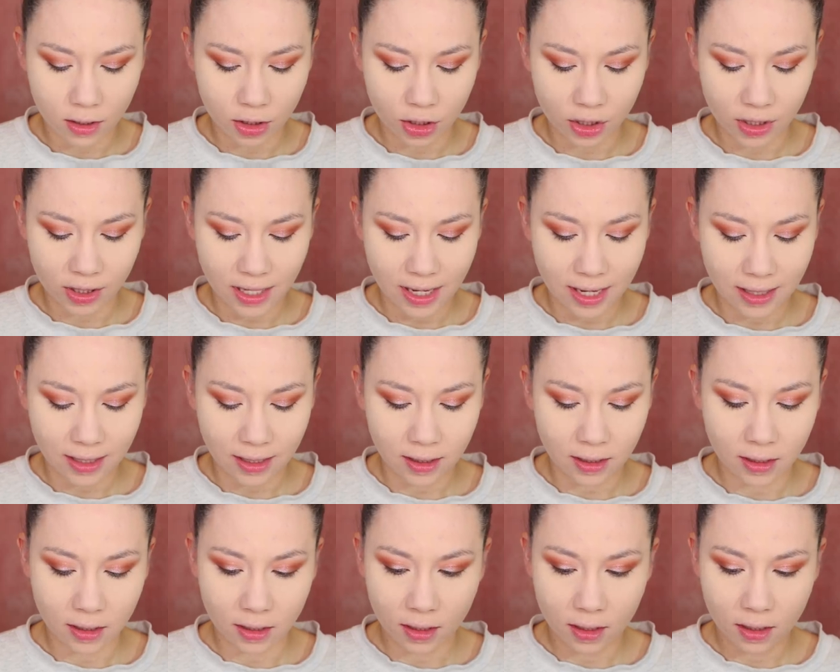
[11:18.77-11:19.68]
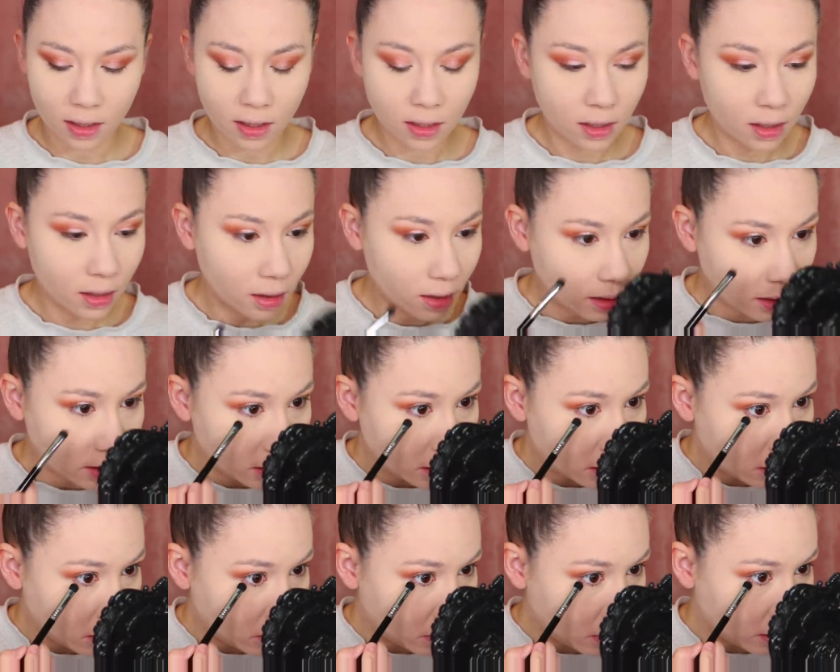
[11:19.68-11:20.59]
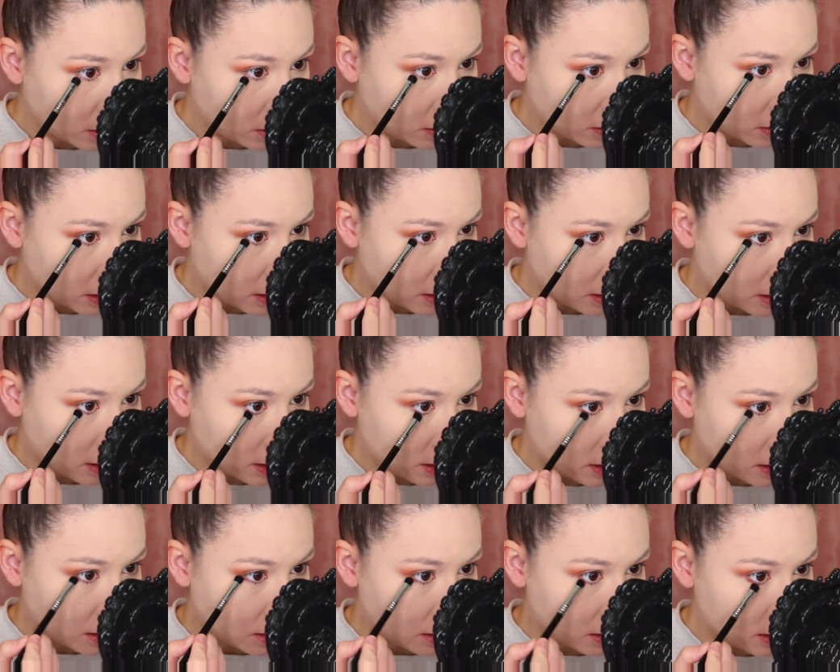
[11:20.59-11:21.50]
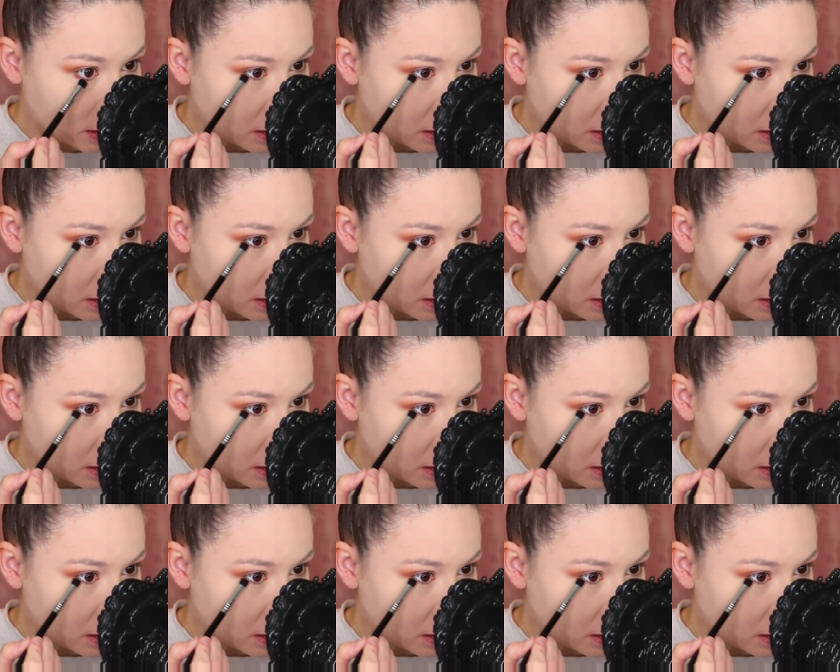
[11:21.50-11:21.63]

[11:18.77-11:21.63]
Just kind of go under the eye.